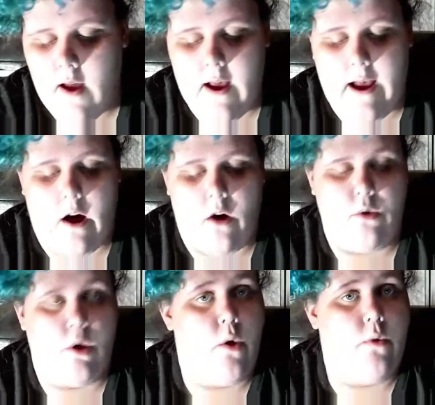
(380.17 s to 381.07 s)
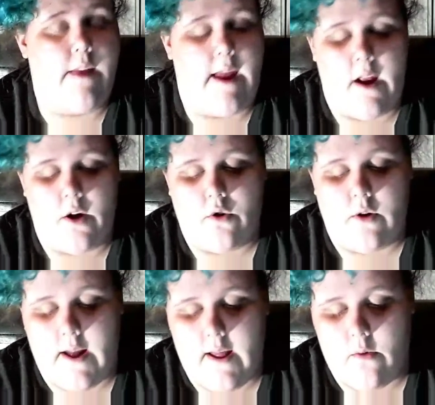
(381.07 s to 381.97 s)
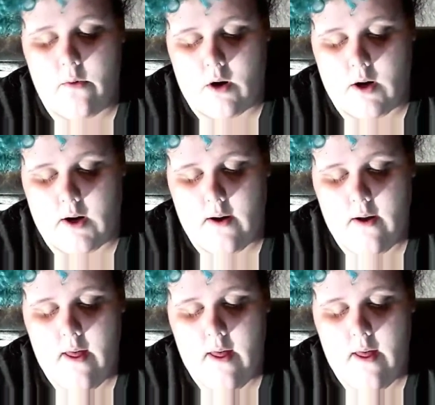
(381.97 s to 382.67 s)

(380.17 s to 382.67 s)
how loans and credit work,